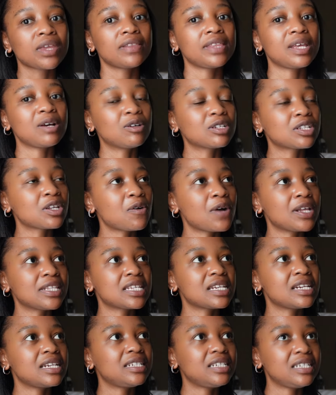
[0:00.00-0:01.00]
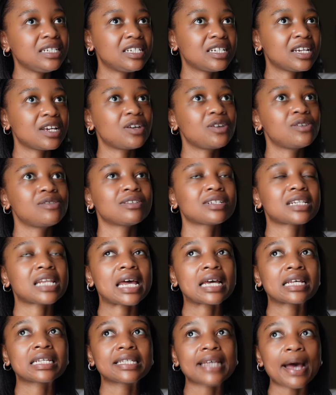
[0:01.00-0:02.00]
They also wanted a DJ who was
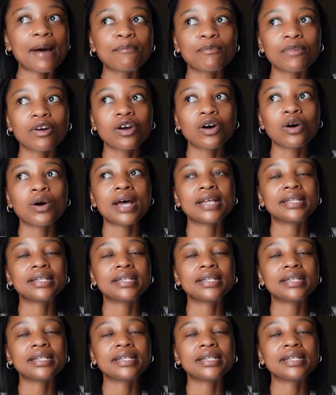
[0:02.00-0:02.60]
like Samro